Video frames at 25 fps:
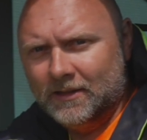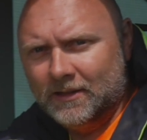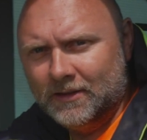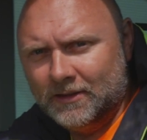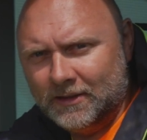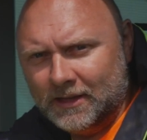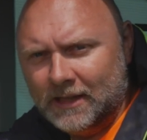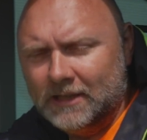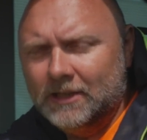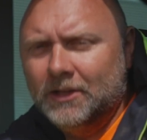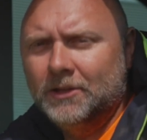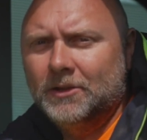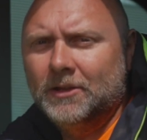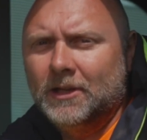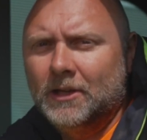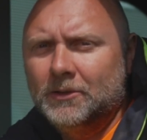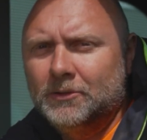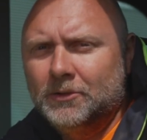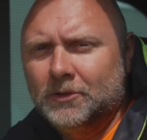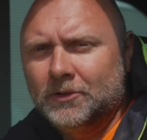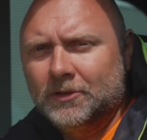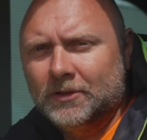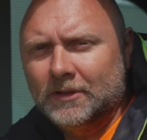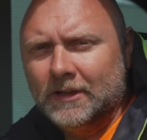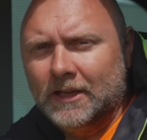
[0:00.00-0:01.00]
That is how
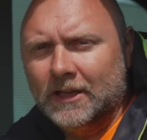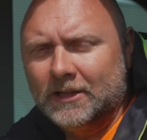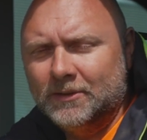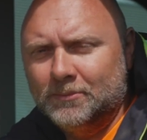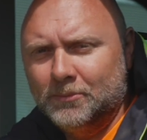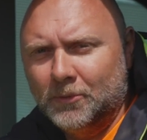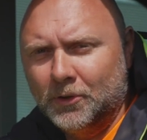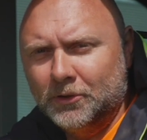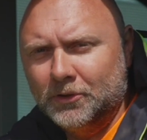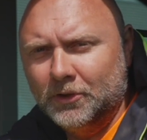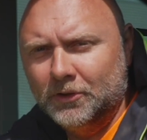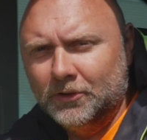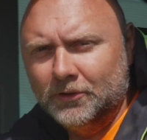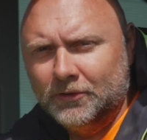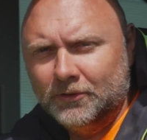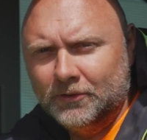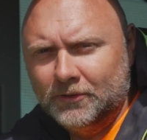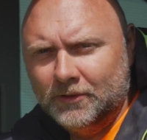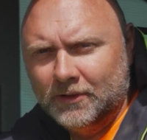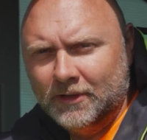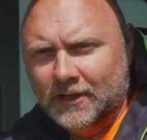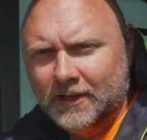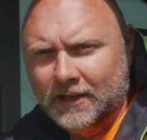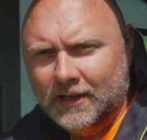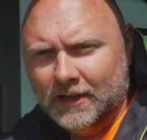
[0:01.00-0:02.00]
to select models
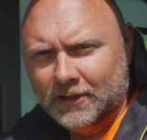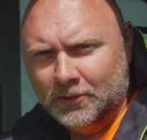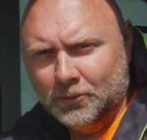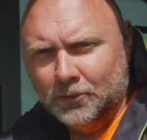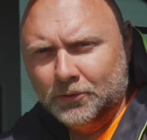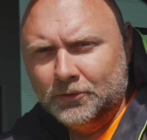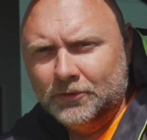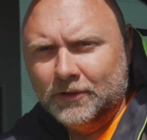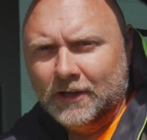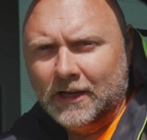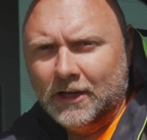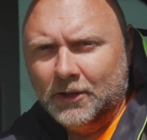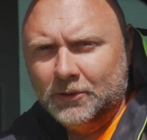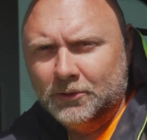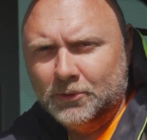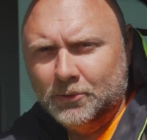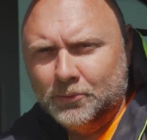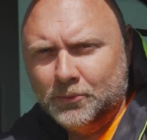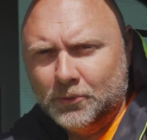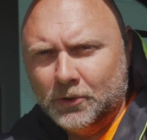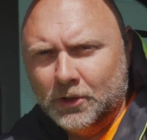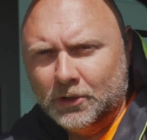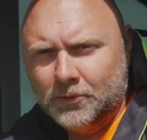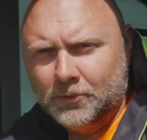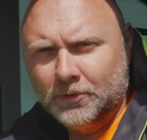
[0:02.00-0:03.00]
and also how to
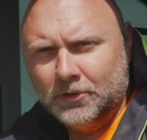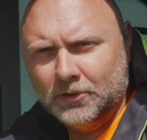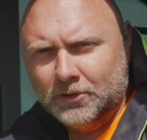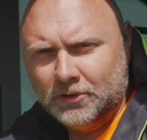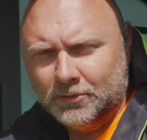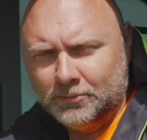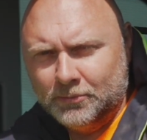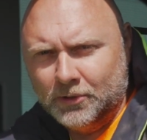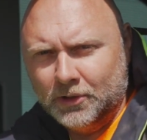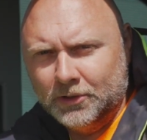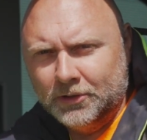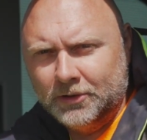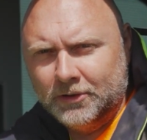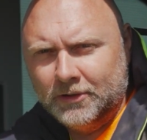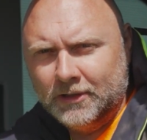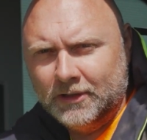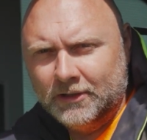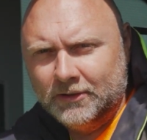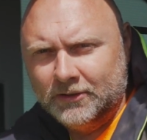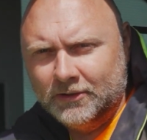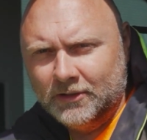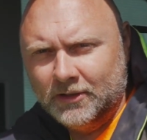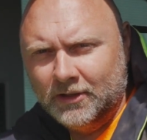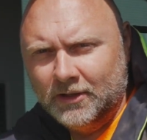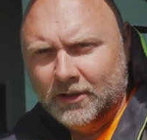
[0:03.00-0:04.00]
work with the command
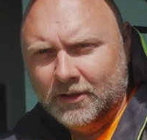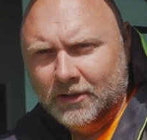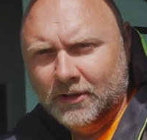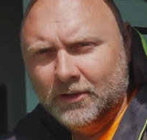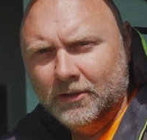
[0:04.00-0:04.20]
center